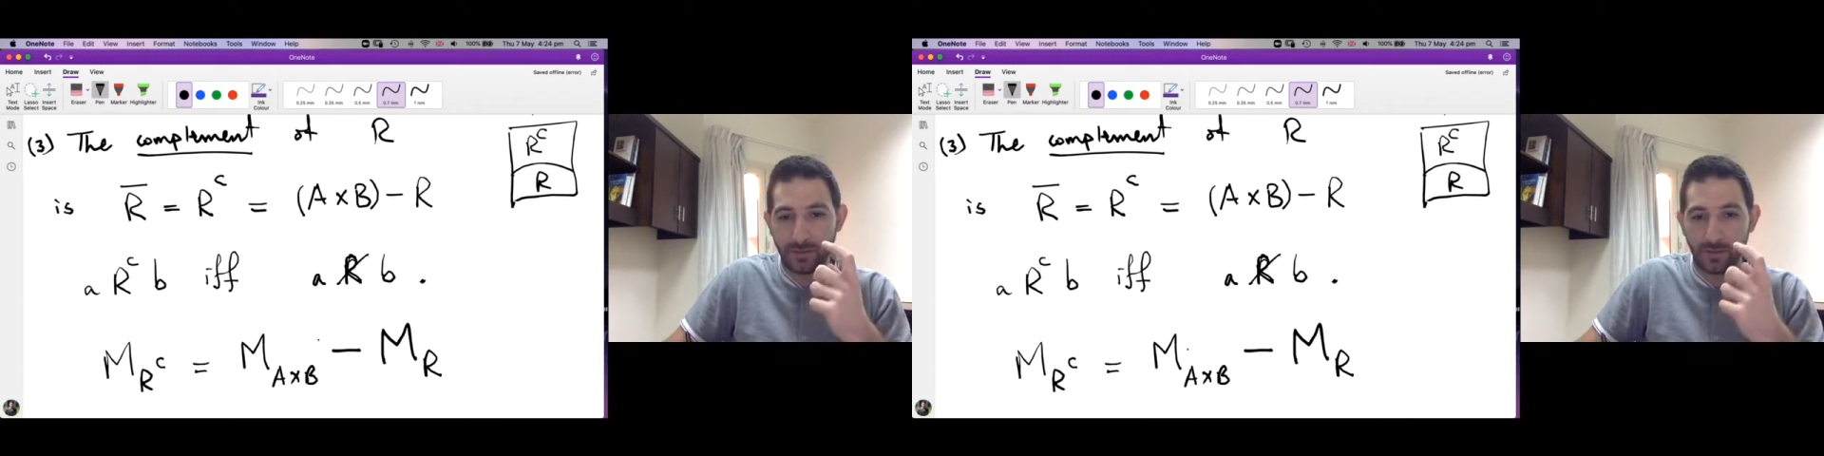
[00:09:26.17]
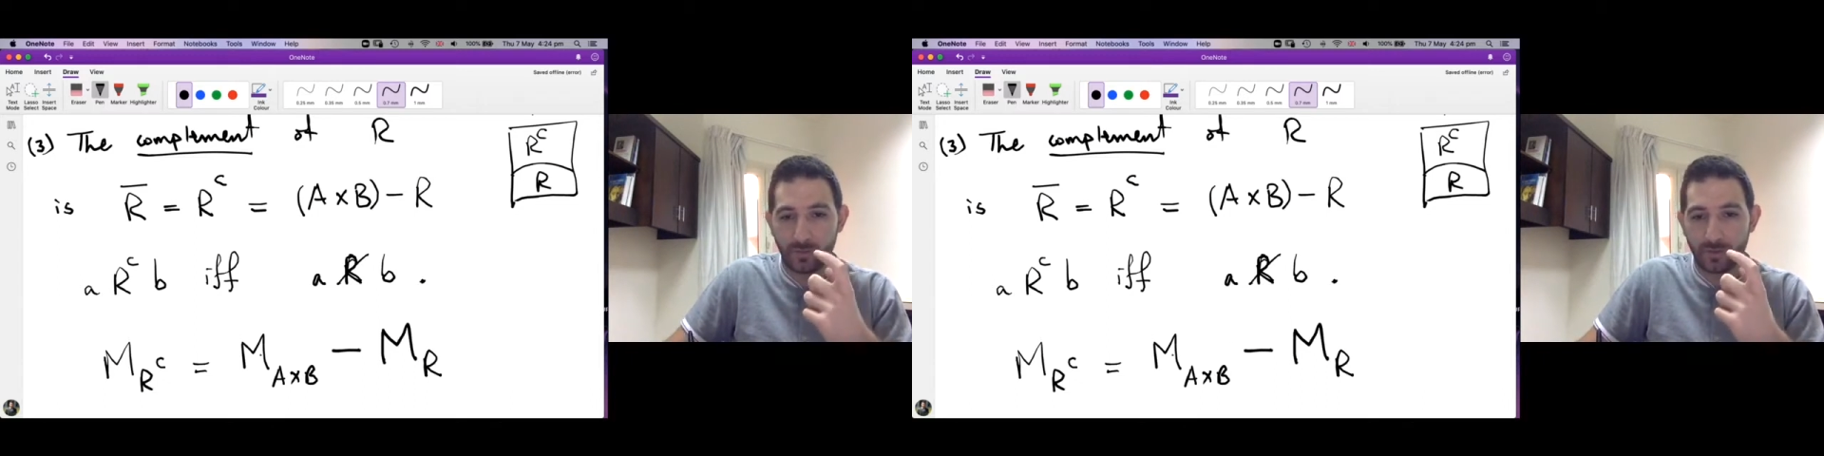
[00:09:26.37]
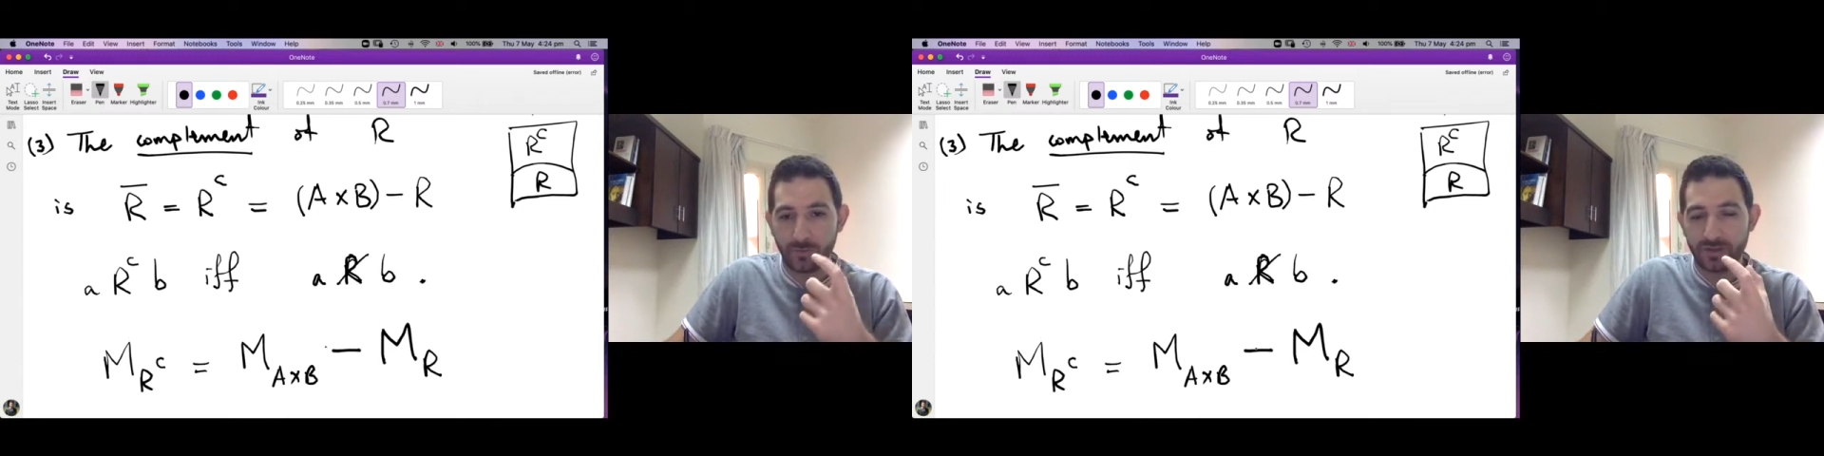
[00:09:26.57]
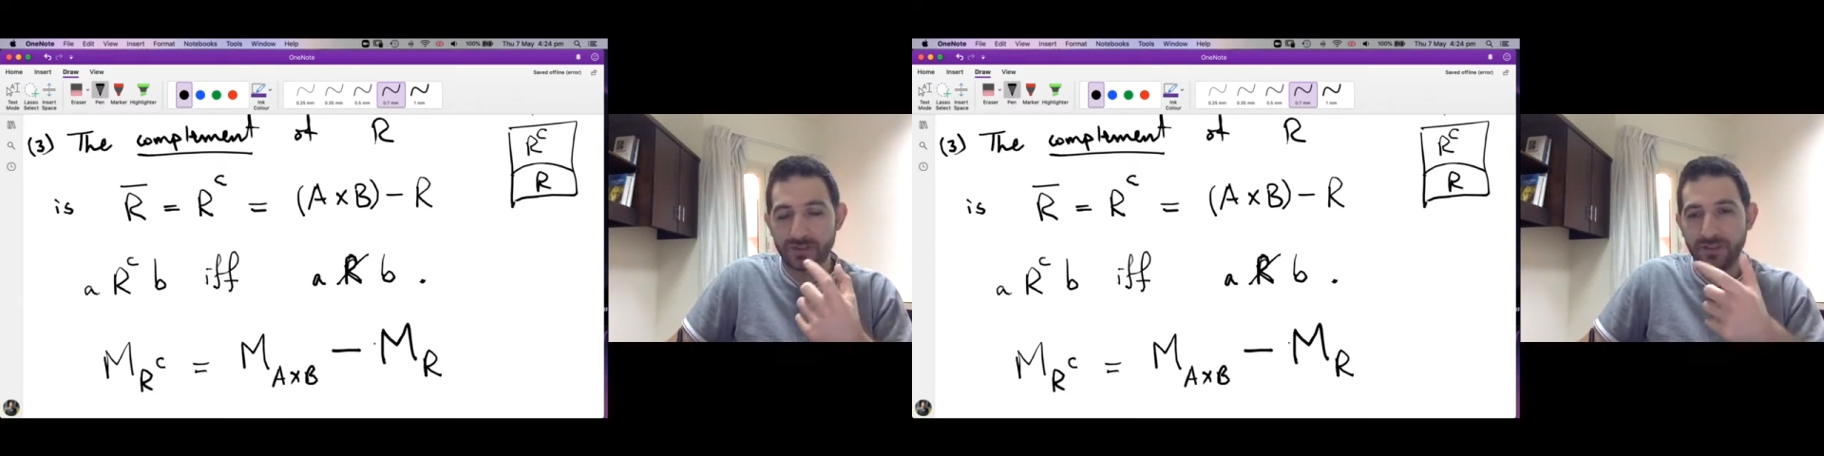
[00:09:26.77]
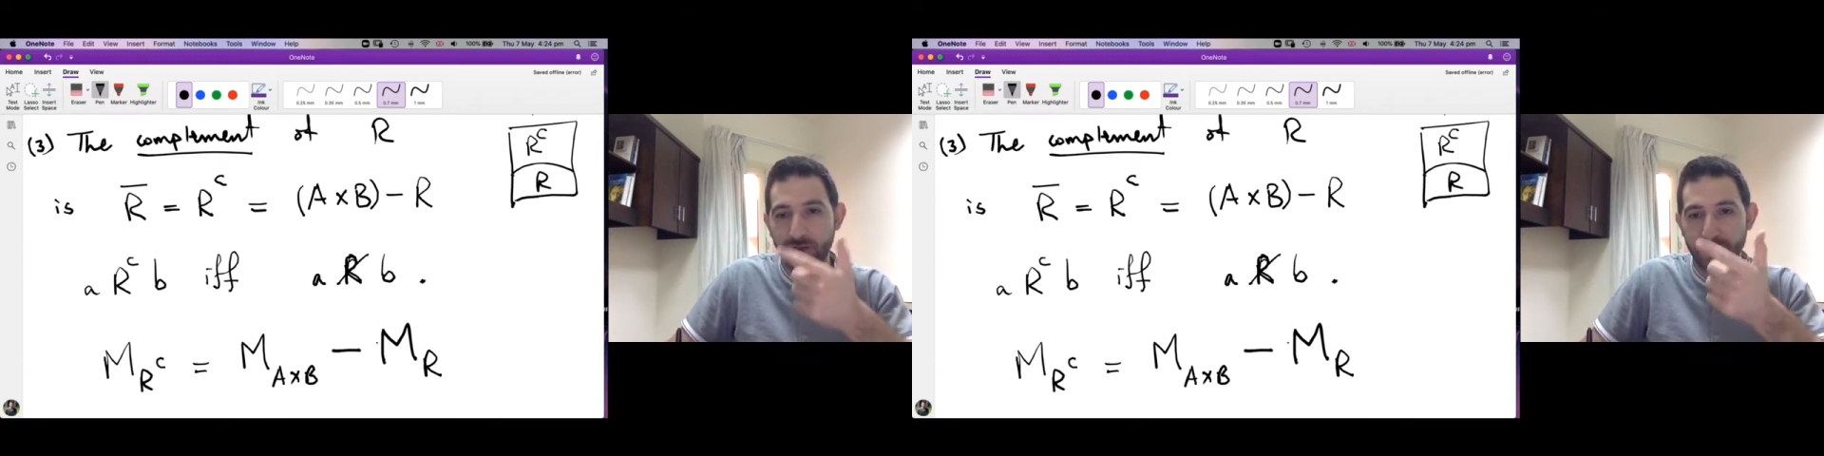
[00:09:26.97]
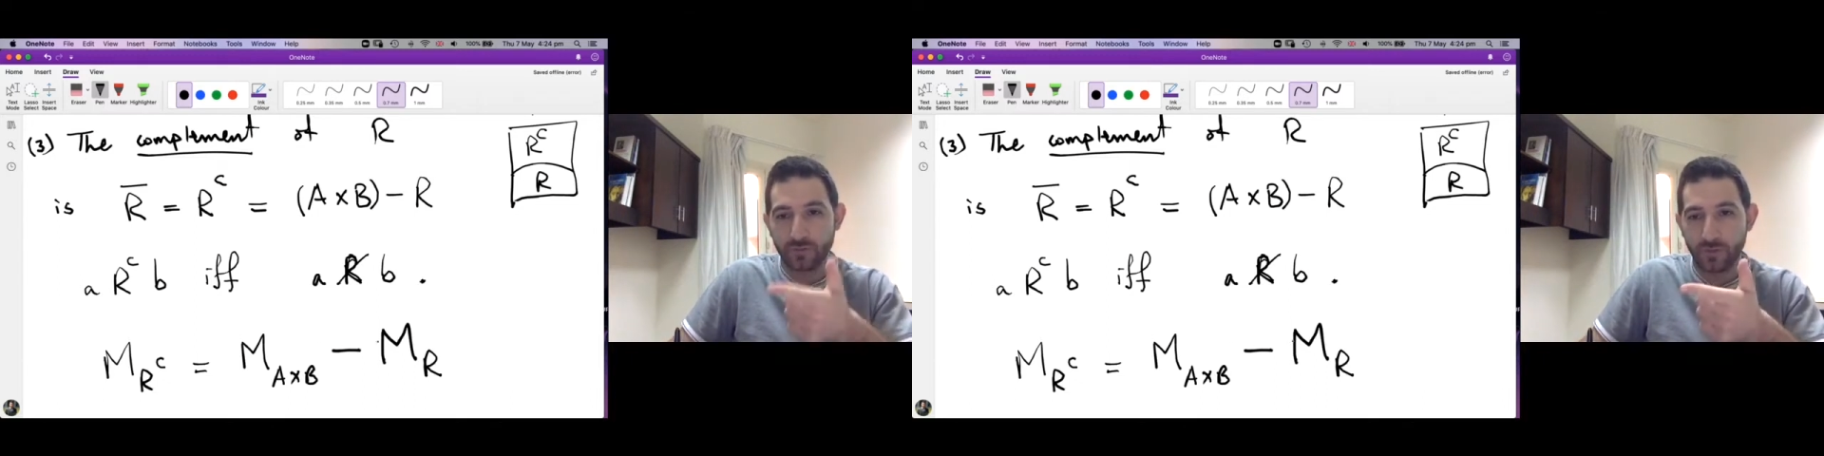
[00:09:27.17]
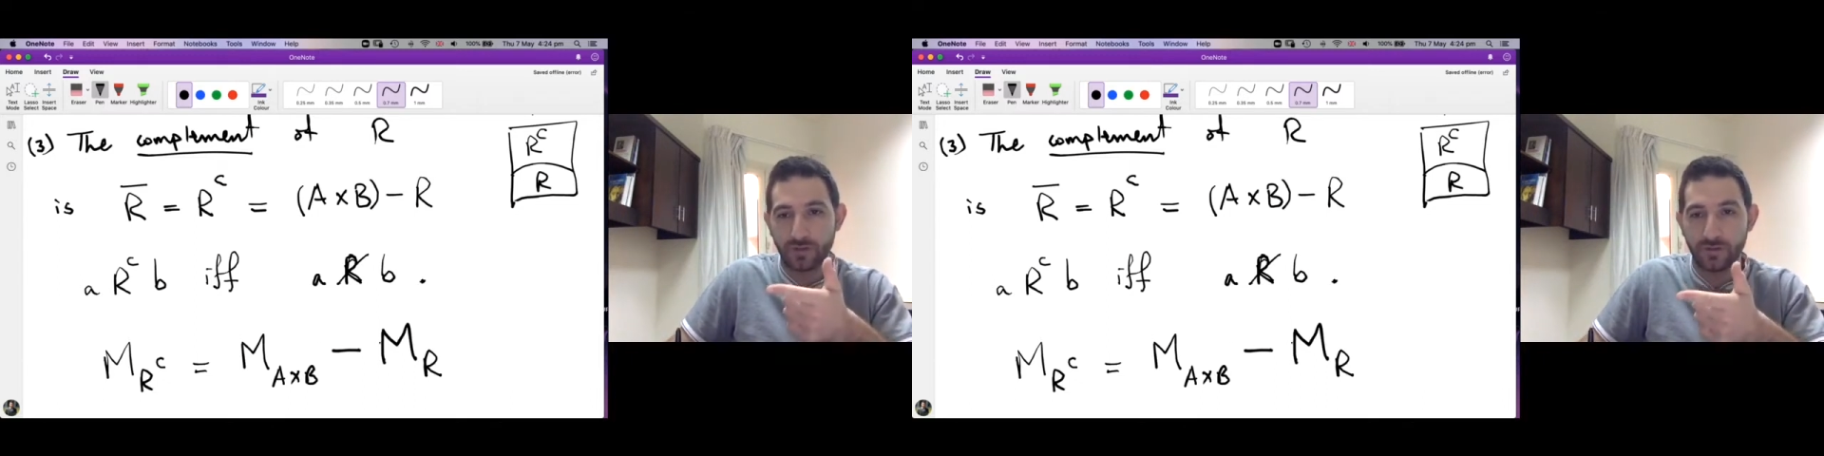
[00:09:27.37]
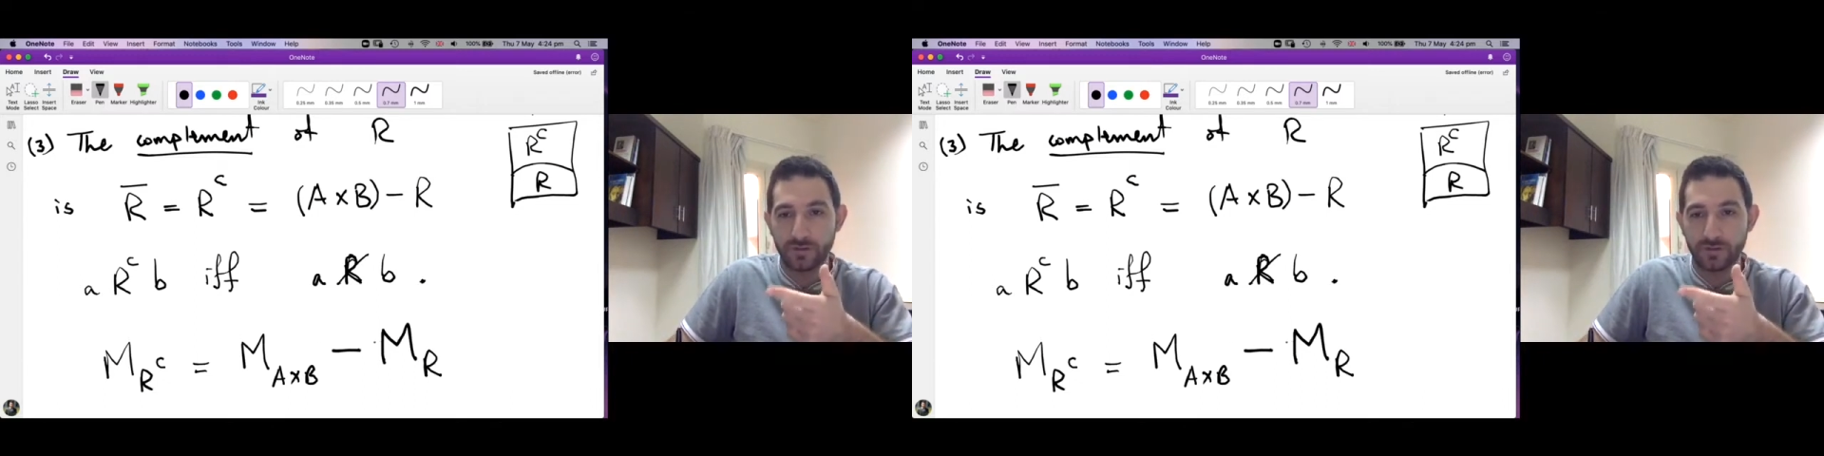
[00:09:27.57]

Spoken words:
then 1 minus 0 is 1.